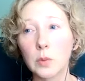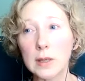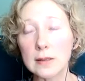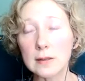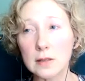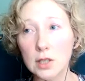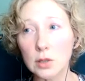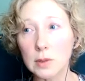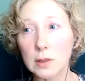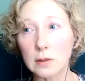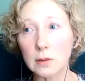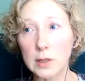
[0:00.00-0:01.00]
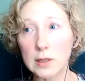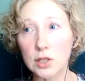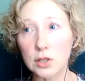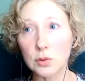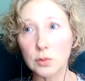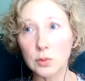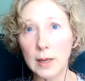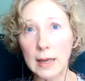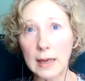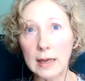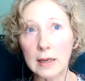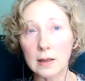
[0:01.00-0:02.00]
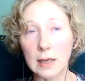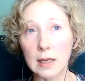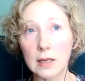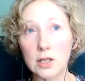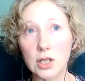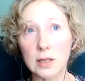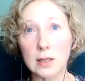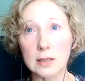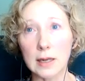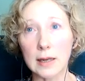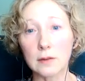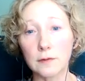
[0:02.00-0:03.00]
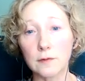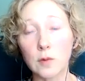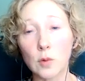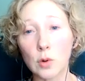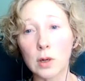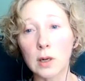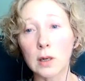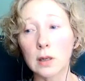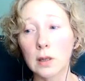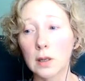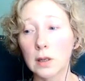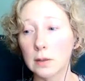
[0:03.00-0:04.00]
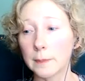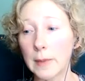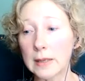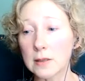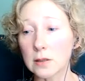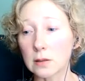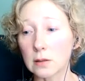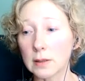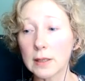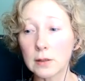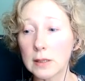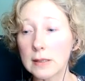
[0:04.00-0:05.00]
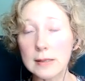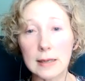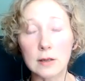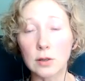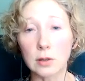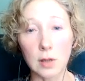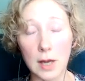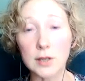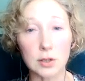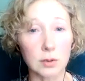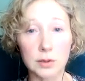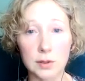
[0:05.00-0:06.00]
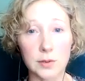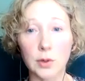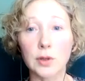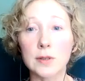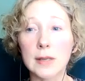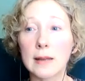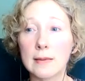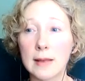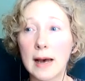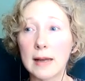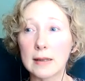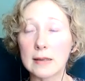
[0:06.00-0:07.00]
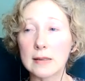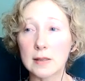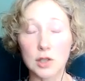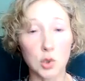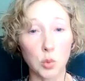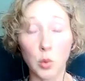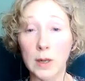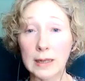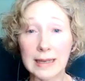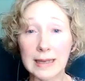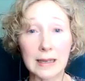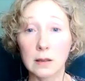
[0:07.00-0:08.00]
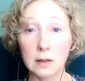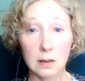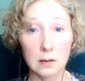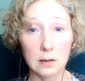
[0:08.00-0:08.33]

we do a we do a ketogenic diet for mental illness and neurological disorders. And that is 20,